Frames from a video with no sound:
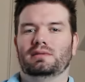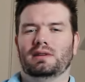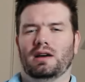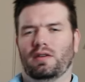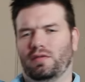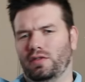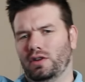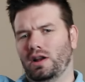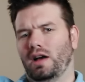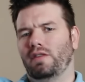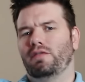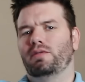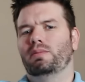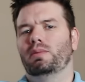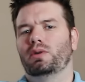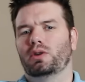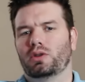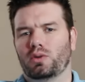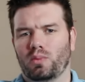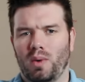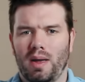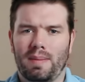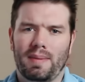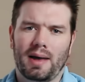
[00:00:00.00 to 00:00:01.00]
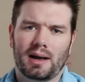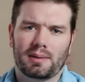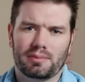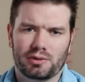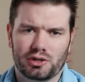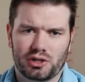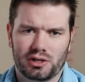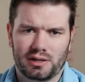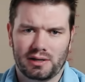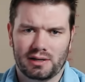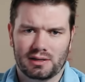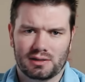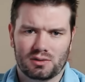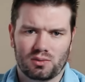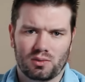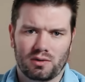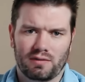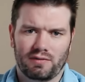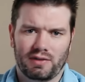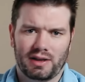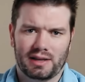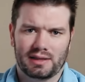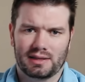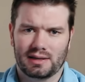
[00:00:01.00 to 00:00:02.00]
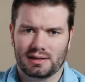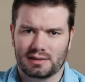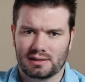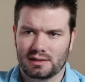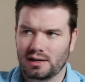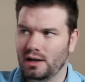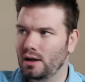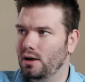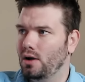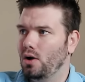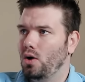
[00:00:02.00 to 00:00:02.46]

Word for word: Now, if you're not familiar, the Wayback Machine is sort of like this